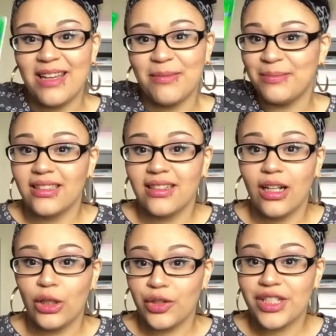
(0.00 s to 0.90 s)
am
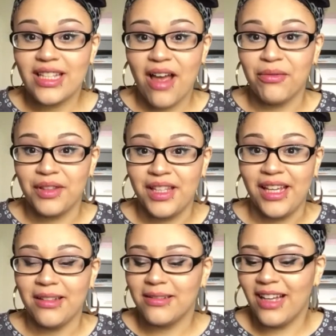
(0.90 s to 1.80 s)
allergic to
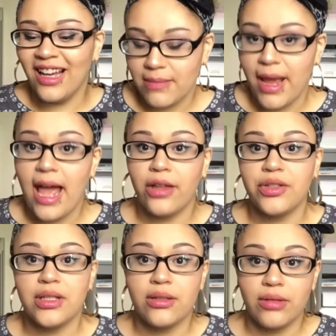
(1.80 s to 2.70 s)
everything. My
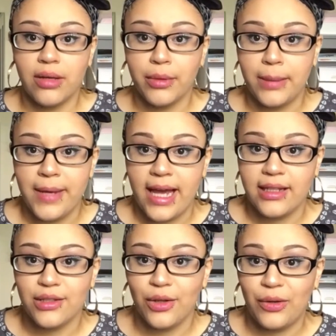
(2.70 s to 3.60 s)
allergies do get really
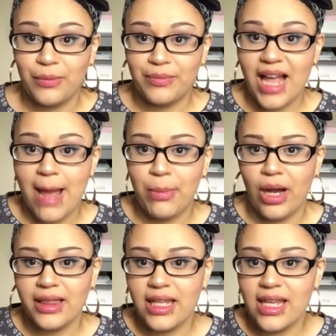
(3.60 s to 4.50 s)
bad, so I
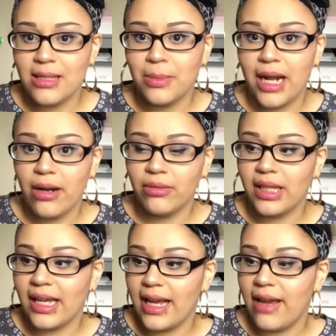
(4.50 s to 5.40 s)
bought these, but I don't
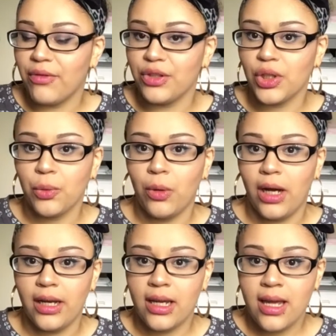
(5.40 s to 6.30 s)
think I ever took
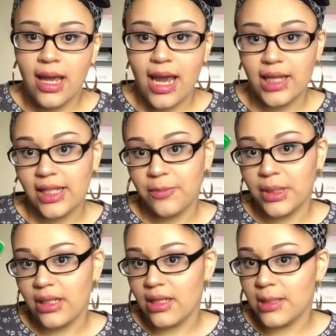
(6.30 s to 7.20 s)
one, and they've
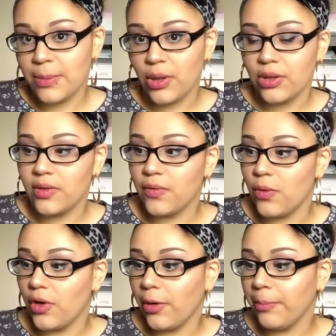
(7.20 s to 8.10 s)
been in this purse
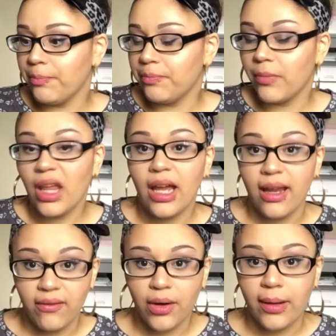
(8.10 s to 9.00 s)
for
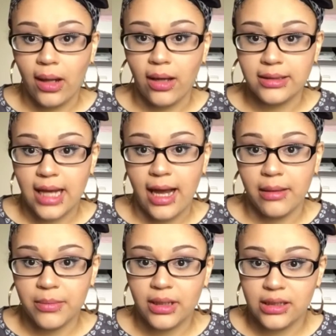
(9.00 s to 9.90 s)
a very long
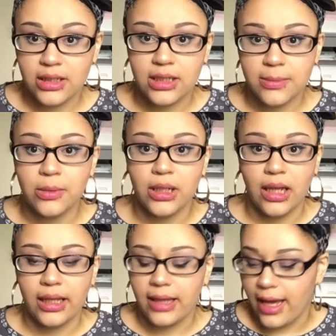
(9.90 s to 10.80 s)
time. Let's just put it
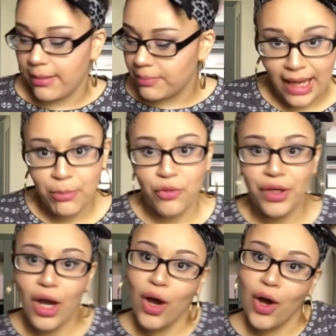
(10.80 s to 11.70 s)
like that.
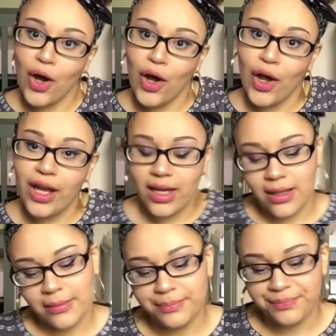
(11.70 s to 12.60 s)
Moving on
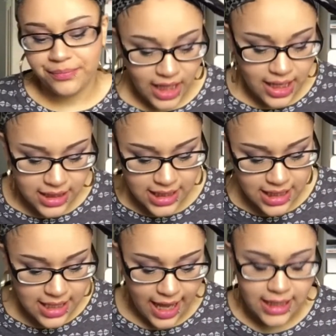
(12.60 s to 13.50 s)
into
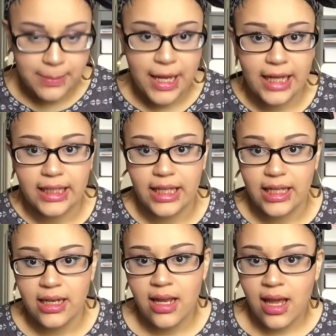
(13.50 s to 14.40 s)
the next
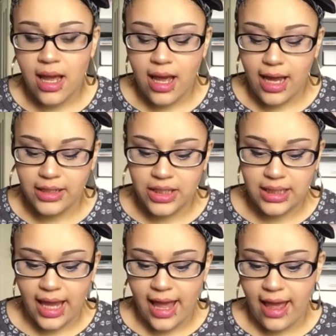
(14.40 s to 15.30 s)
pocket, I just
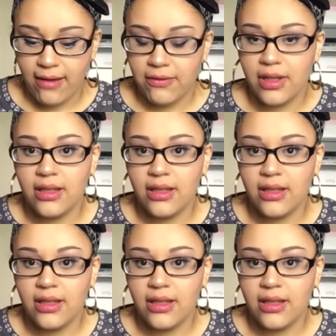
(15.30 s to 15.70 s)
have